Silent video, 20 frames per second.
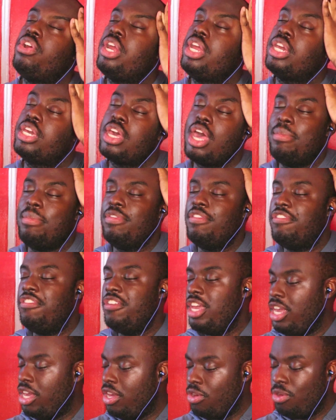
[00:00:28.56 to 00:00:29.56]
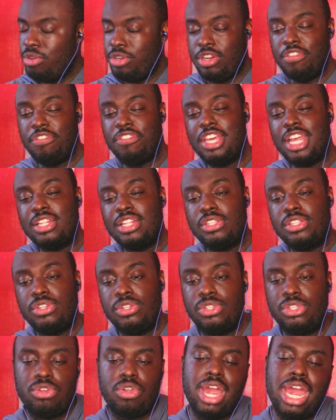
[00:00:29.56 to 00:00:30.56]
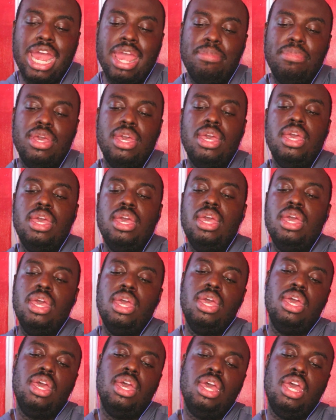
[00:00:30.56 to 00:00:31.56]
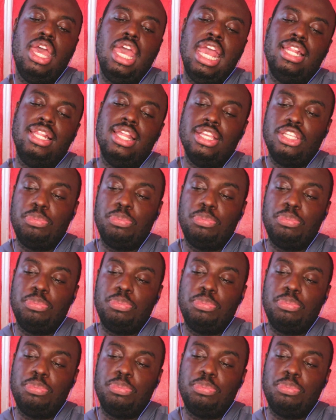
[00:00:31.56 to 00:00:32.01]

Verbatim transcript: and comment the video. Don't forget to subscribe. And let's